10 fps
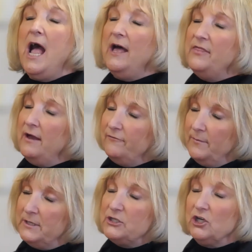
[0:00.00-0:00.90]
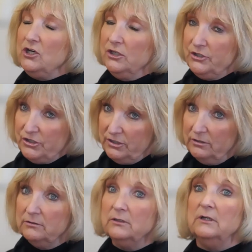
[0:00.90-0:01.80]
I had that from the church.
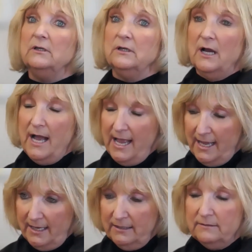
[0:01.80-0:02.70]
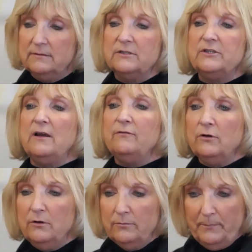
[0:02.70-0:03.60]
I had
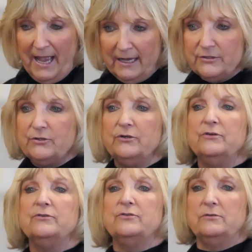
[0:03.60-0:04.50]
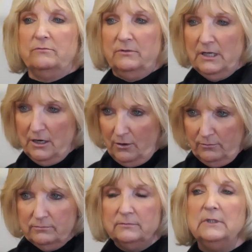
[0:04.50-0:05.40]
several pastors,
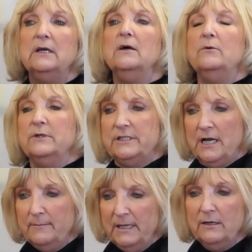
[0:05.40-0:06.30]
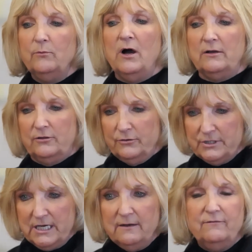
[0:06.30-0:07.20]
would tell me walk
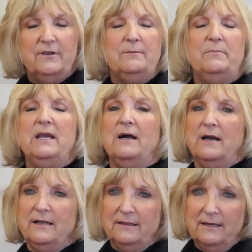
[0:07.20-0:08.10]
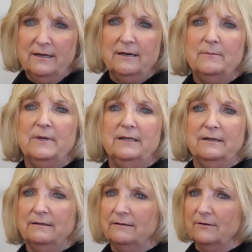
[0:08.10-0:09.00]
13 feet behind
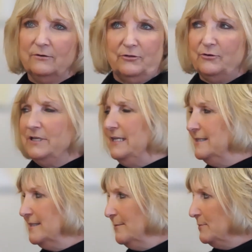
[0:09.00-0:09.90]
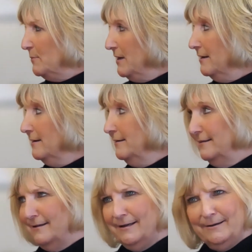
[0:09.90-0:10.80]
them or 13 steps
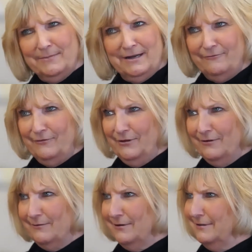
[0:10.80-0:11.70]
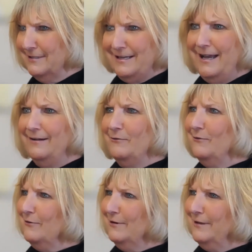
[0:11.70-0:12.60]
behind them at a funeral. It's like,
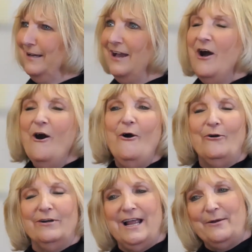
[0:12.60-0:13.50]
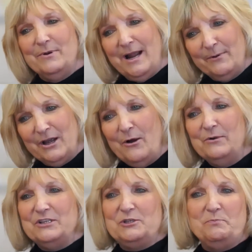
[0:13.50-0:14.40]
oh, really? Or like when I would go
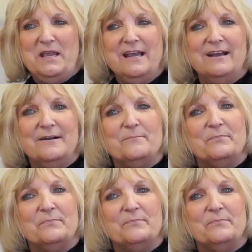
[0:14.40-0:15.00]
and speak,